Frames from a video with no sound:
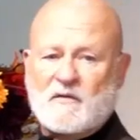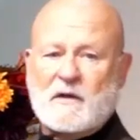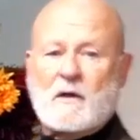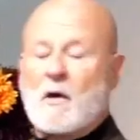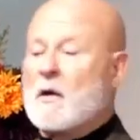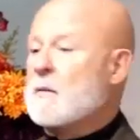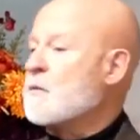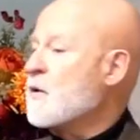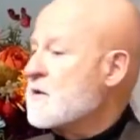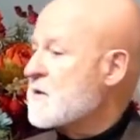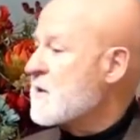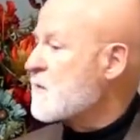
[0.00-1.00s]
called
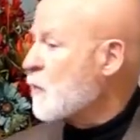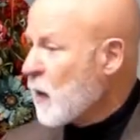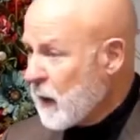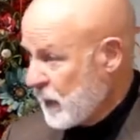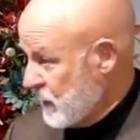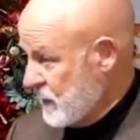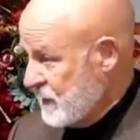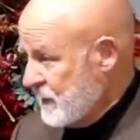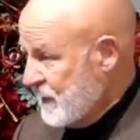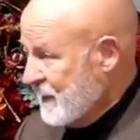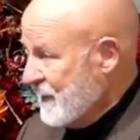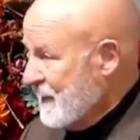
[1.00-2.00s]
Princess Bride.
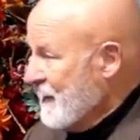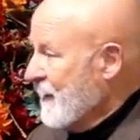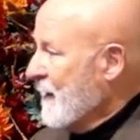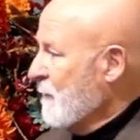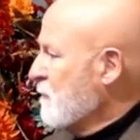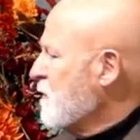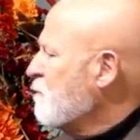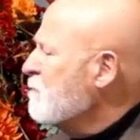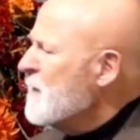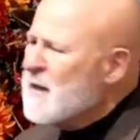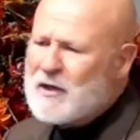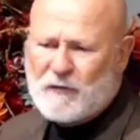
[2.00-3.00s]

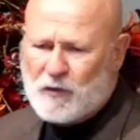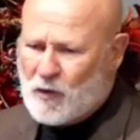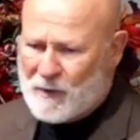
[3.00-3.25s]
Many of you,